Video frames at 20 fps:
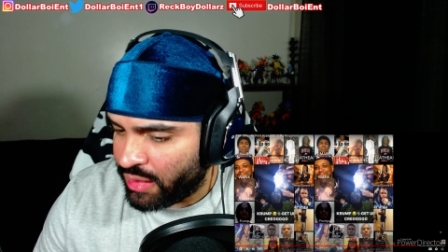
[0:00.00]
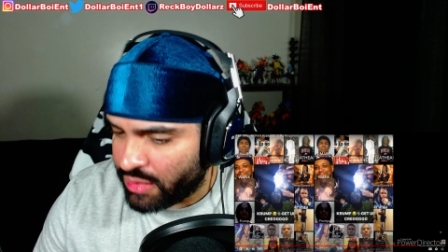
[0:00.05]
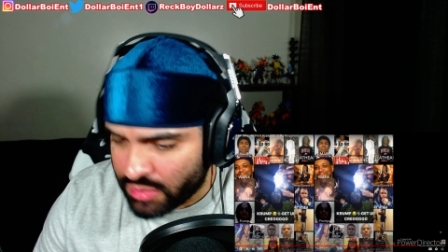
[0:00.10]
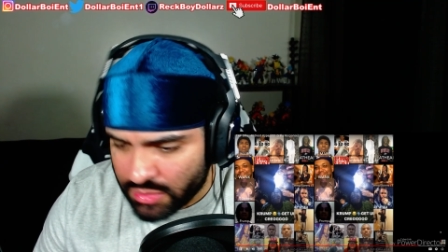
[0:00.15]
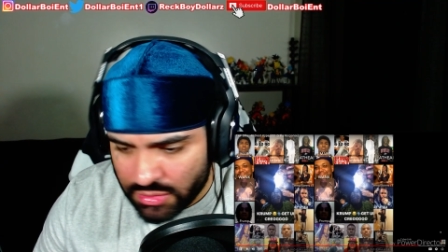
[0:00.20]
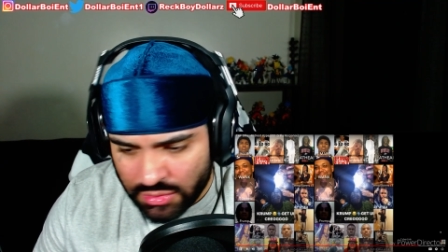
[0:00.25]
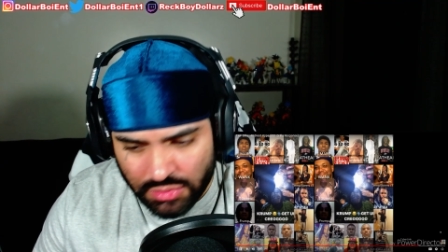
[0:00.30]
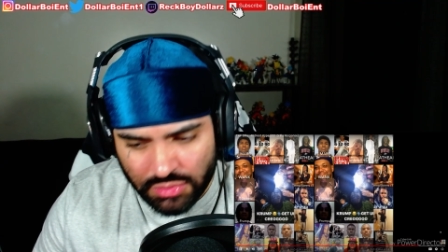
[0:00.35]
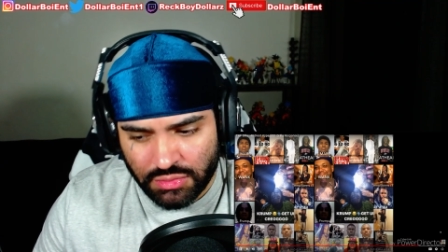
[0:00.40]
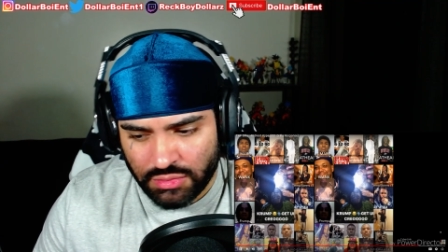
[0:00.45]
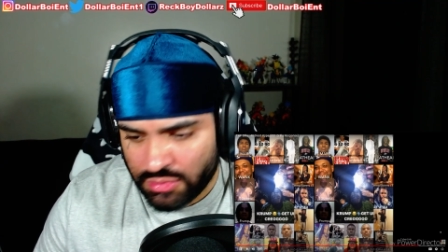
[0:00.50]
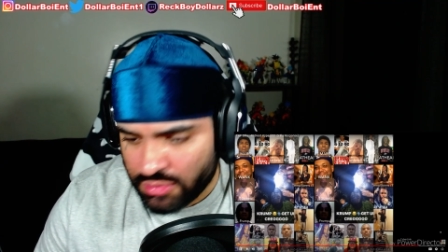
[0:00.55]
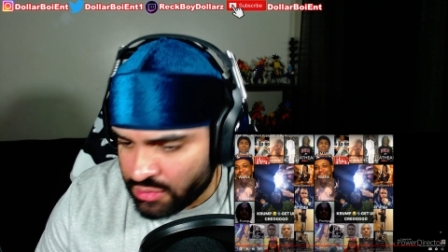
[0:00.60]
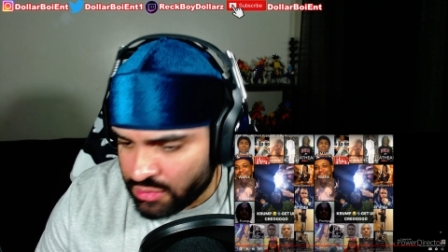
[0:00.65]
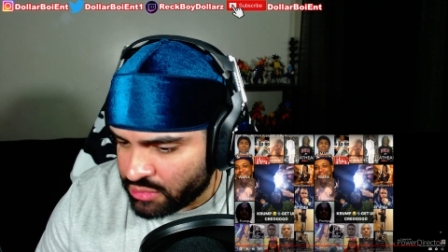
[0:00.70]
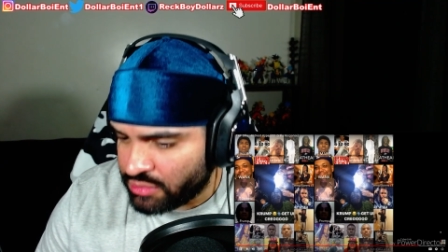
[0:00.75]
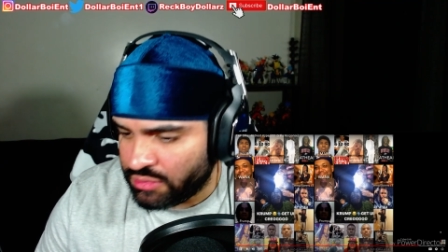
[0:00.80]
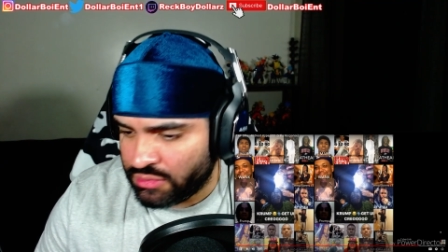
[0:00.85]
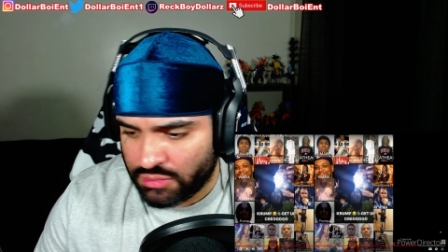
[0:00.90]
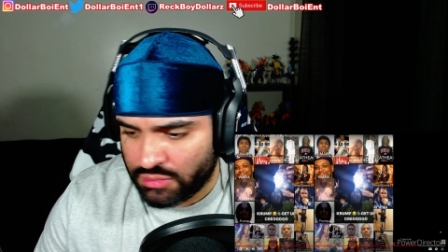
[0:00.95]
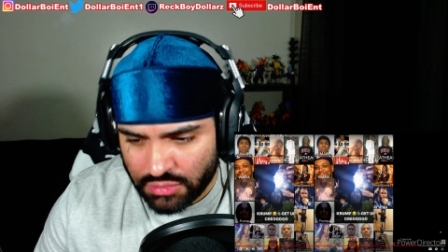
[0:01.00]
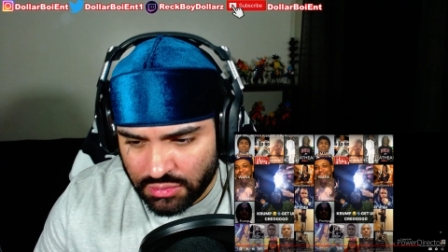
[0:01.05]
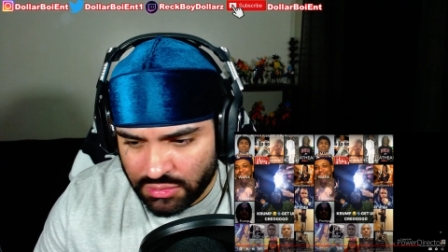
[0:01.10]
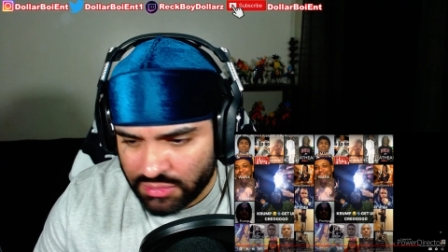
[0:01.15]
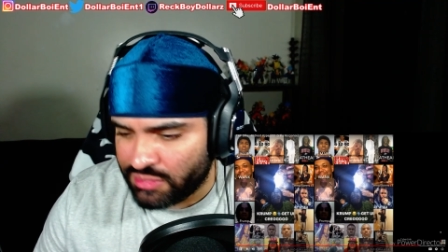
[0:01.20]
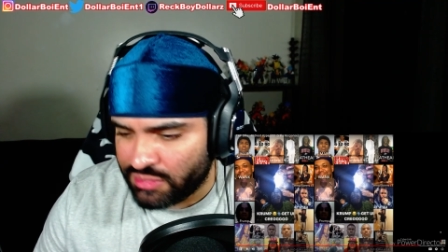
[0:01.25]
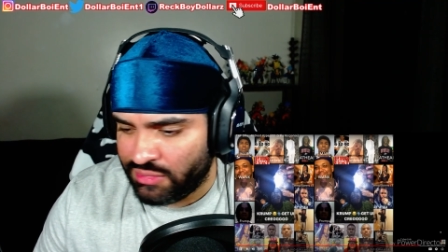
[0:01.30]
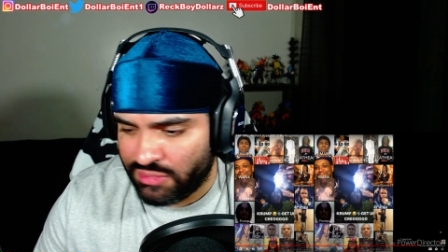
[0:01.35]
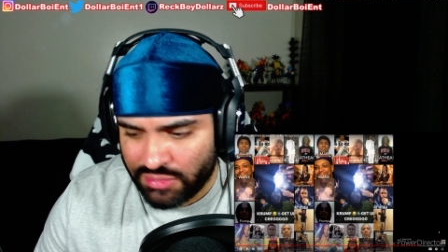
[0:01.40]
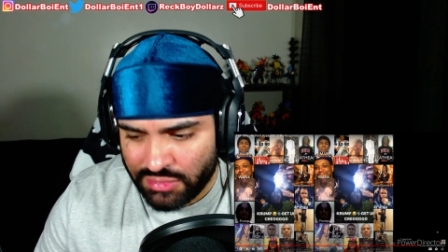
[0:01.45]
Been on the six since a snot
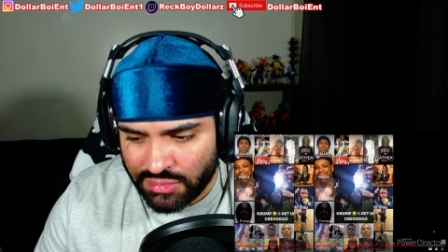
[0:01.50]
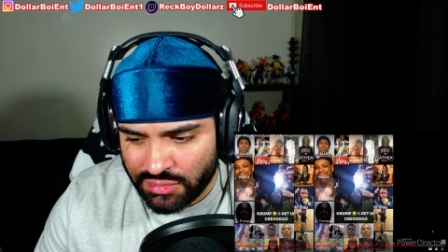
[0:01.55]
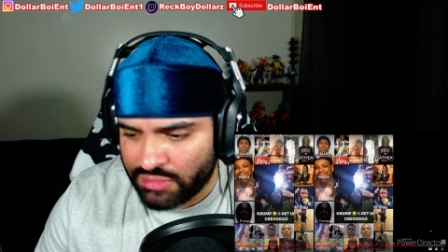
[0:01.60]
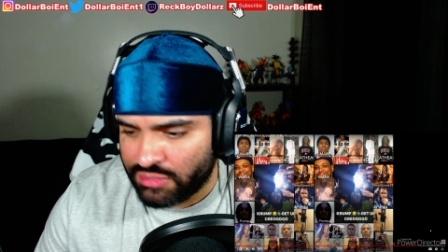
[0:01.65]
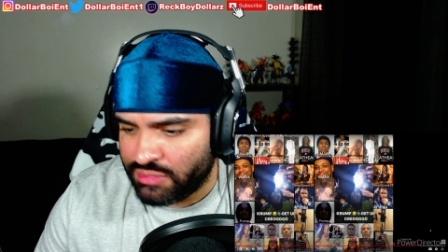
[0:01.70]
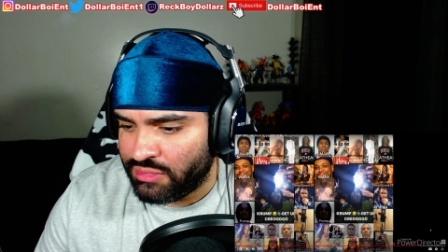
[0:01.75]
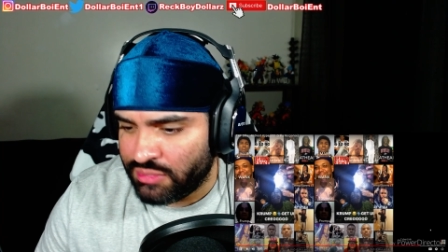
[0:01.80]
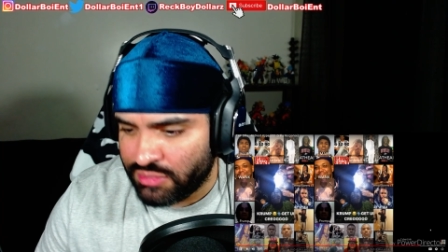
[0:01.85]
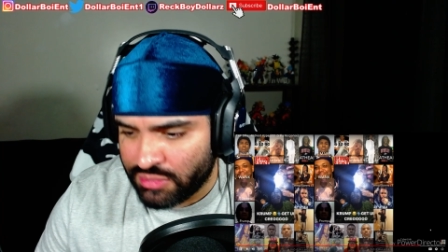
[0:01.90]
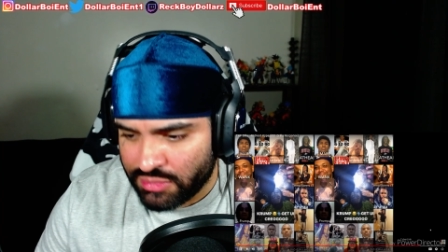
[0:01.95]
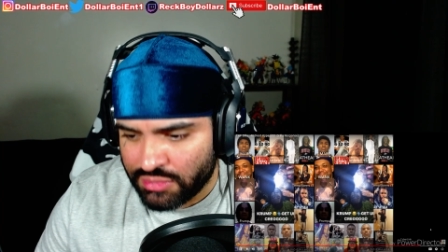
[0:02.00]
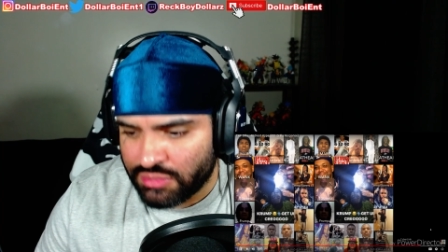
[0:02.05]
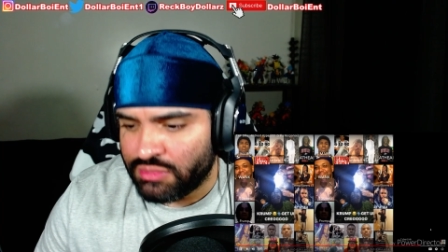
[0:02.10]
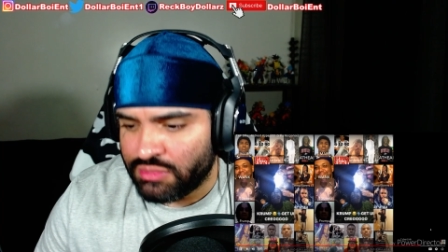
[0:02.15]
nose. We be riding